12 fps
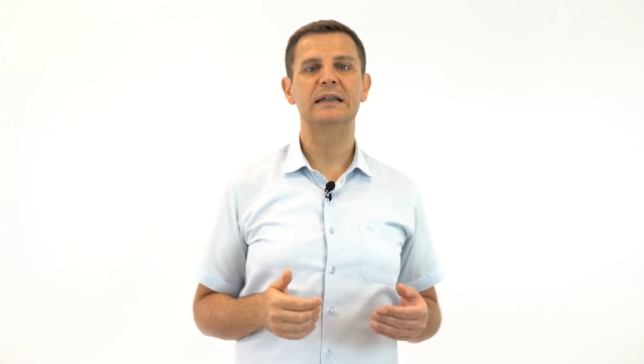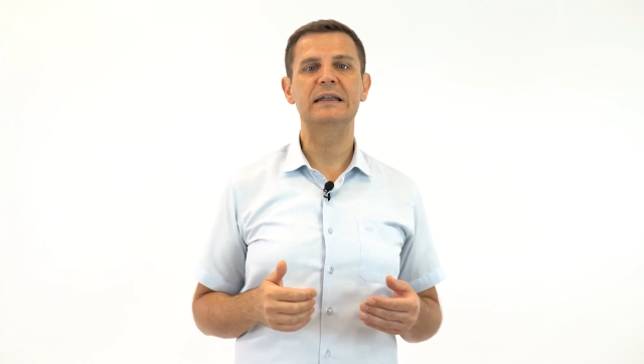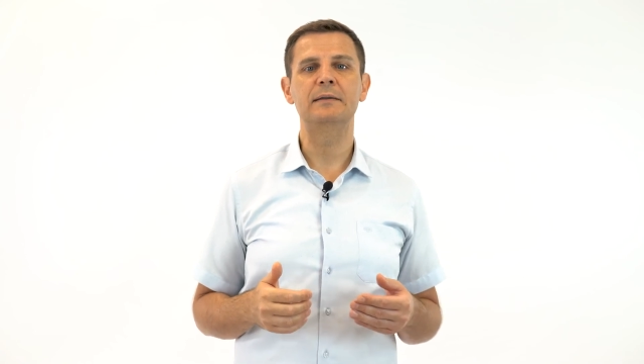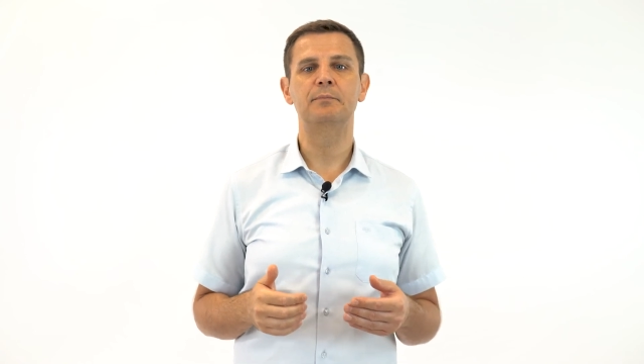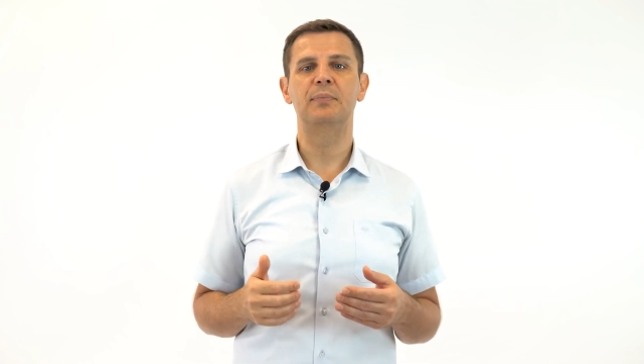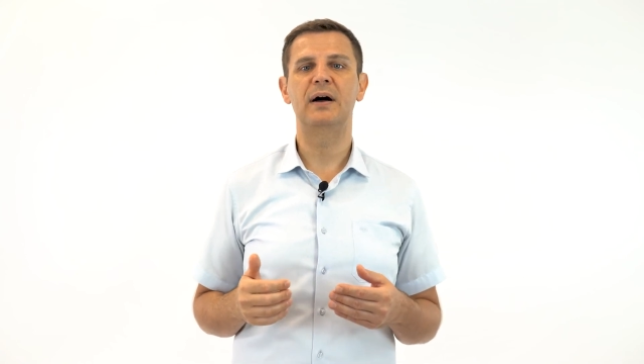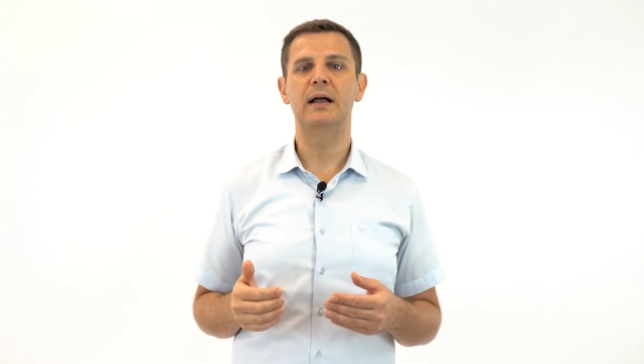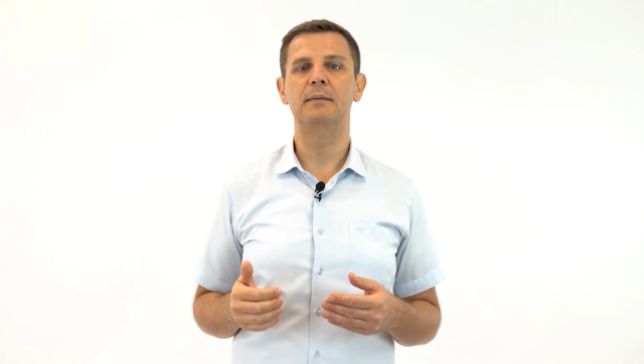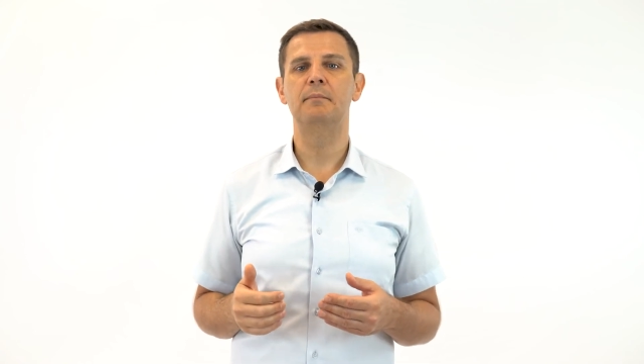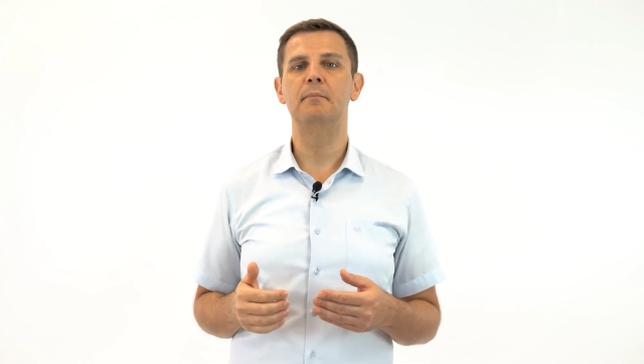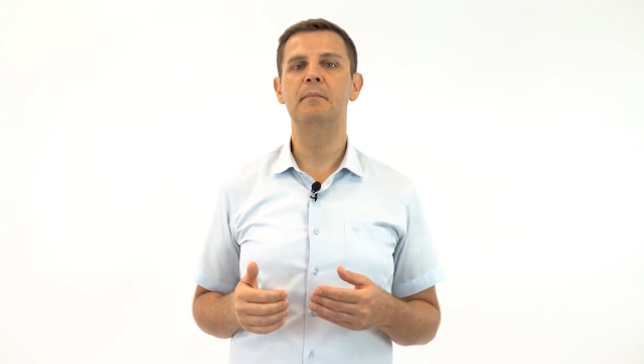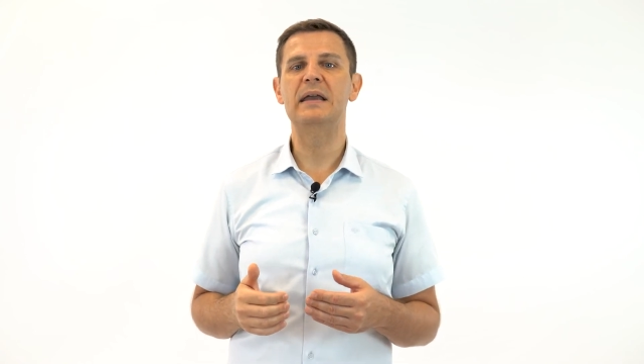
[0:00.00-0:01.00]
in
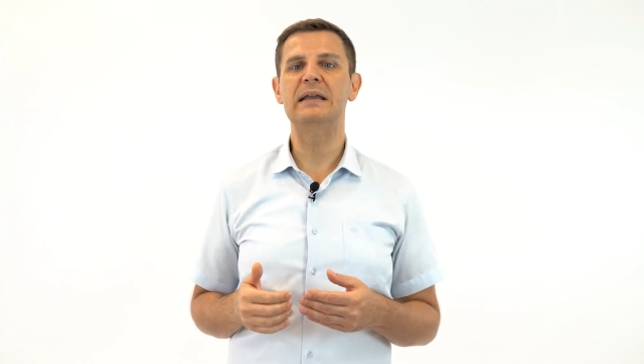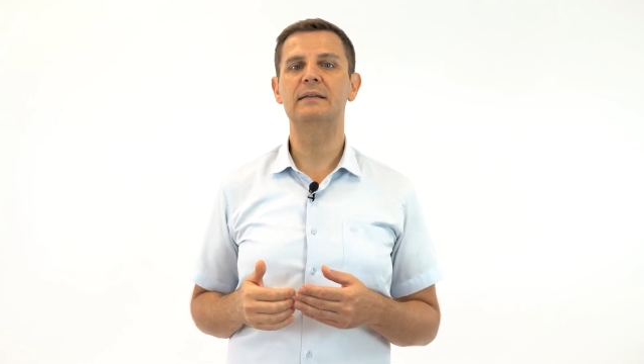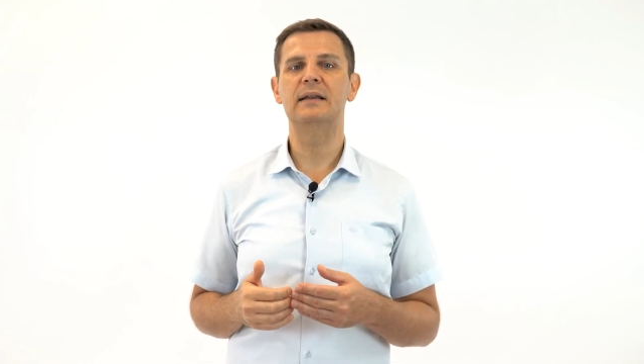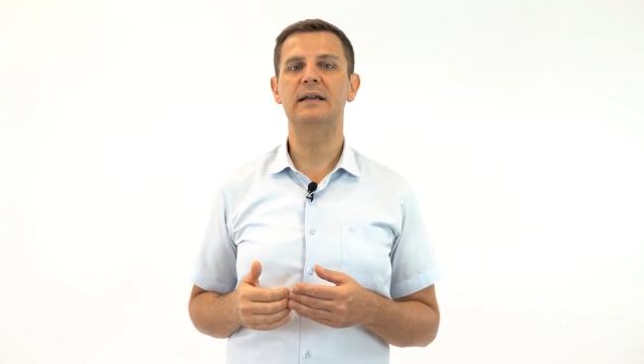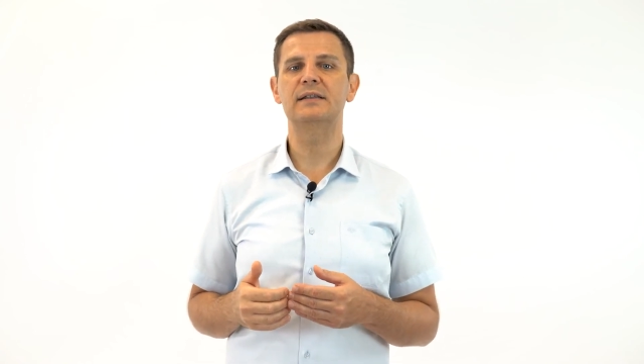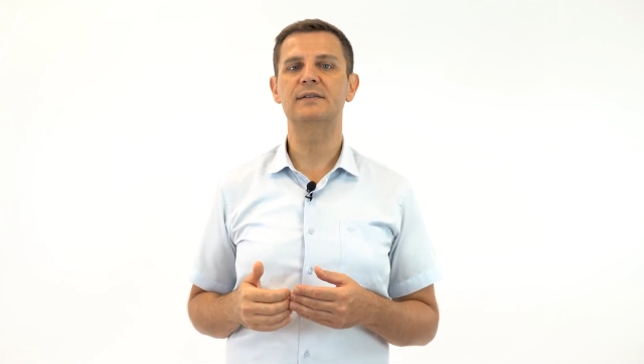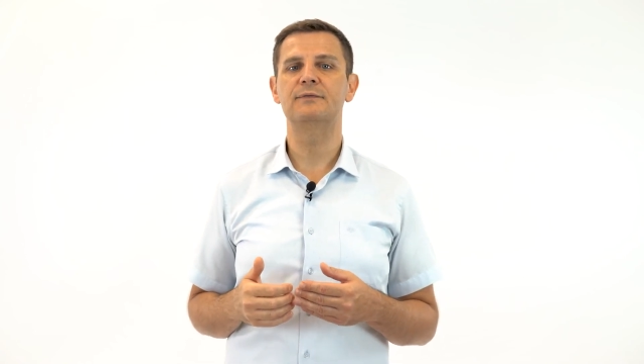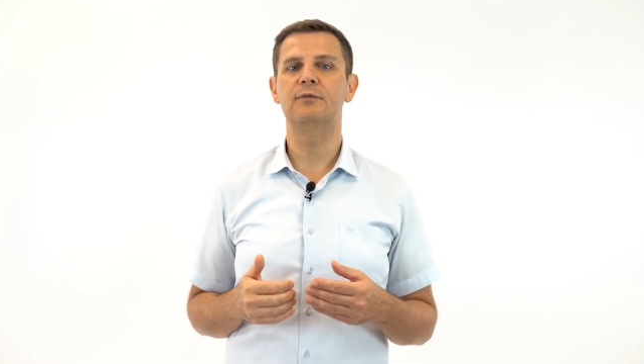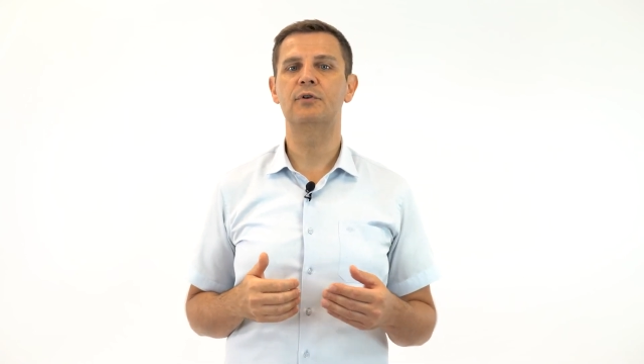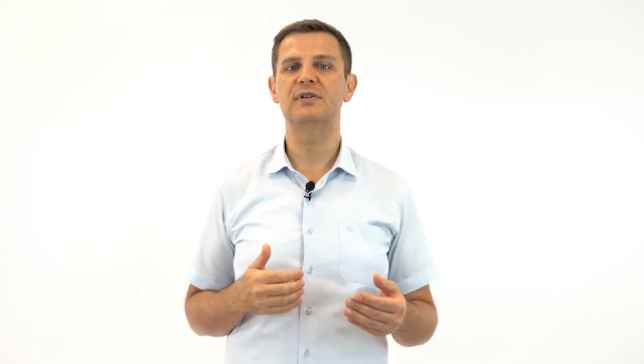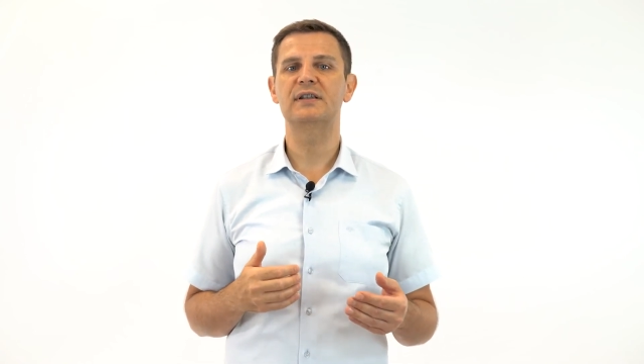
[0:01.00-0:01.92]
palm may last for